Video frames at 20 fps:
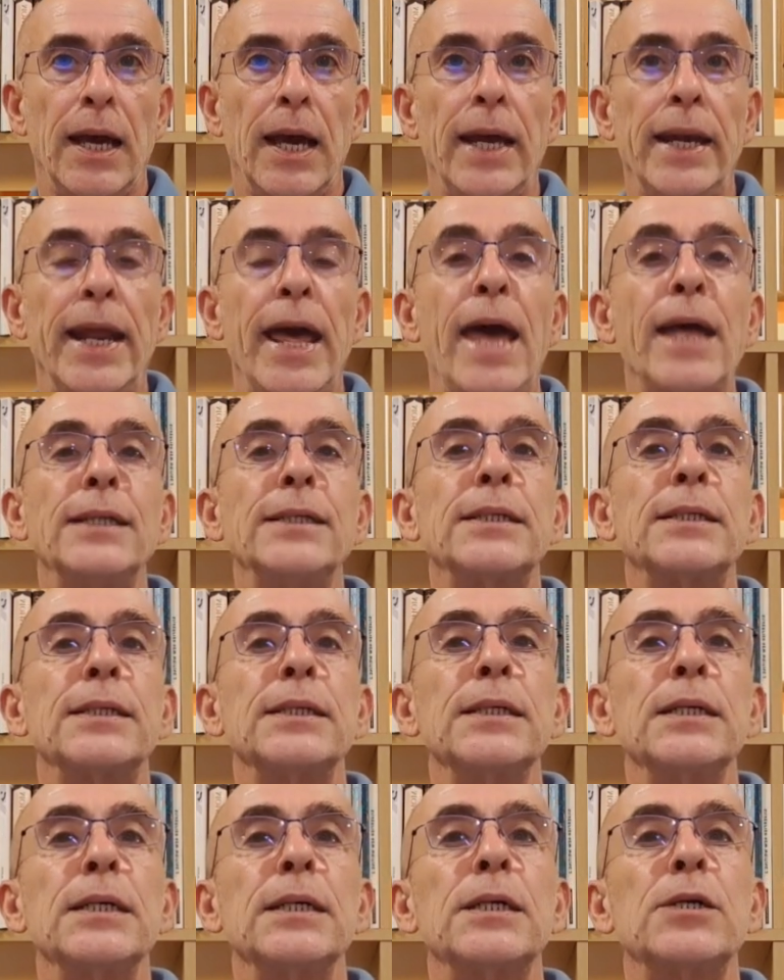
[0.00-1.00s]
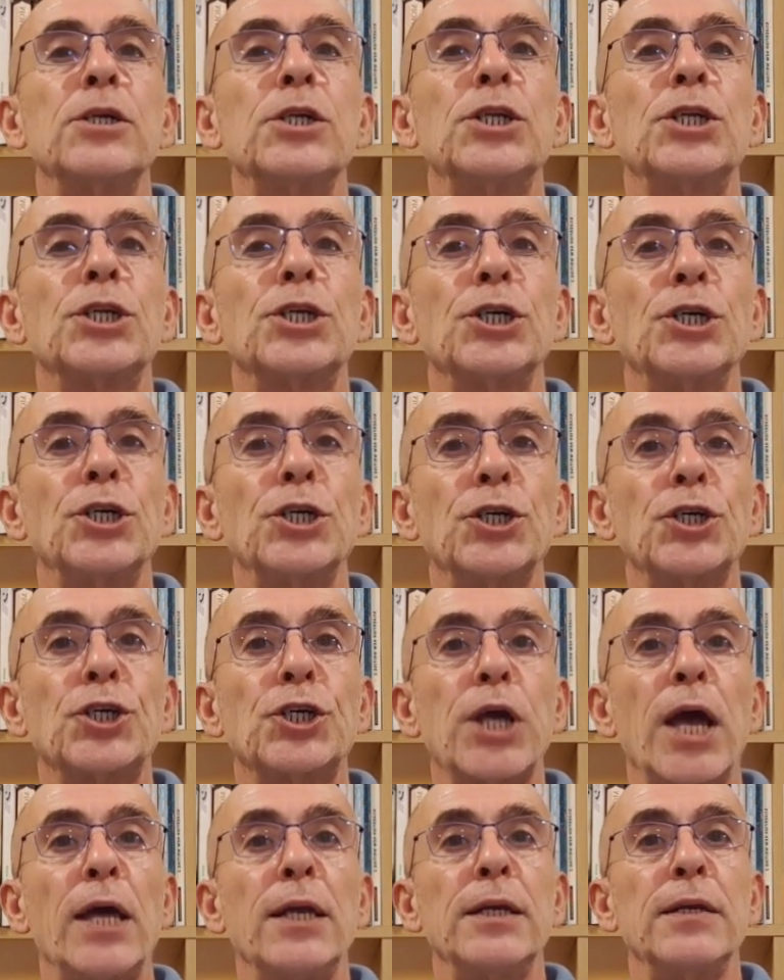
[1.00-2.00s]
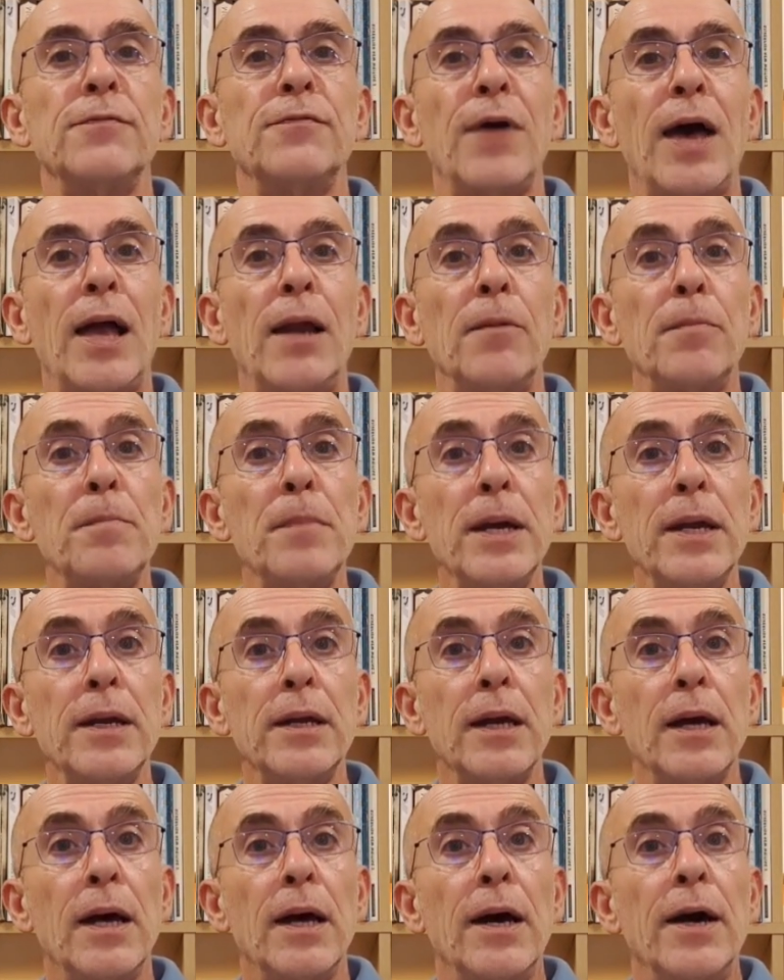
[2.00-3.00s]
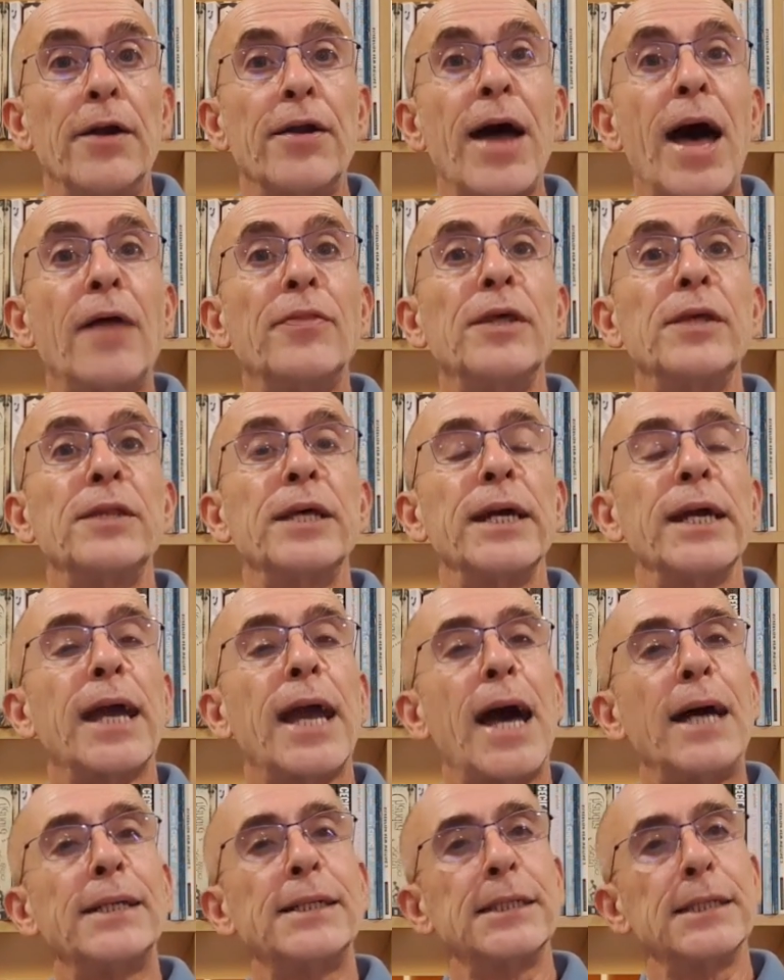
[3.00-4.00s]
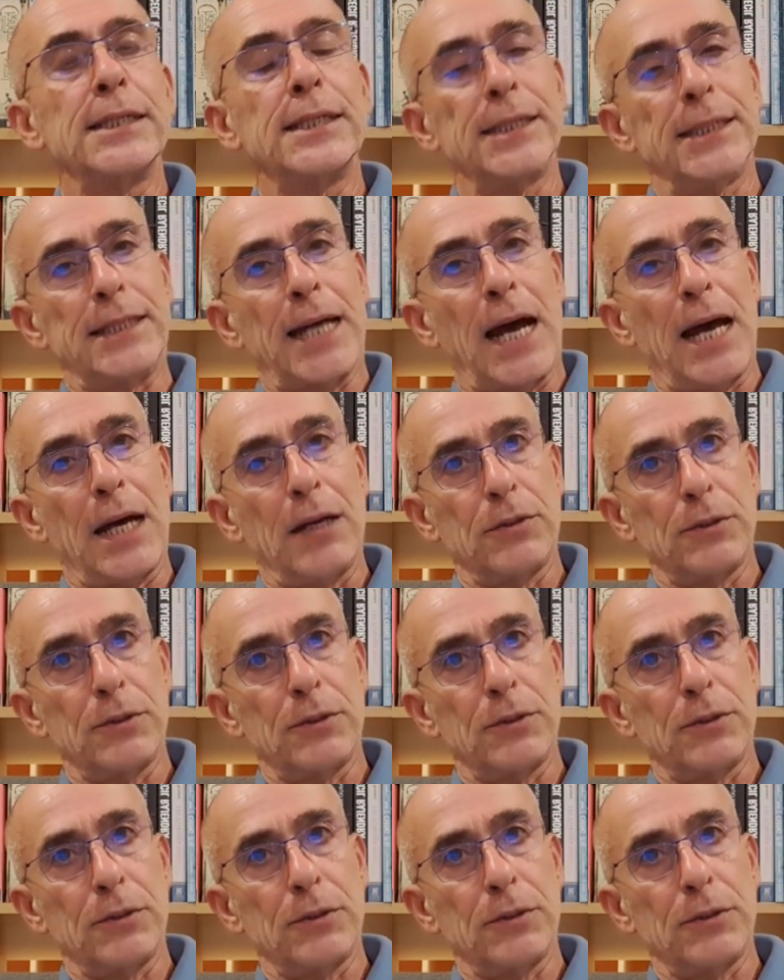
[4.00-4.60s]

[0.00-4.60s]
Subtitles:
enhancing research and development rather than cutting it out.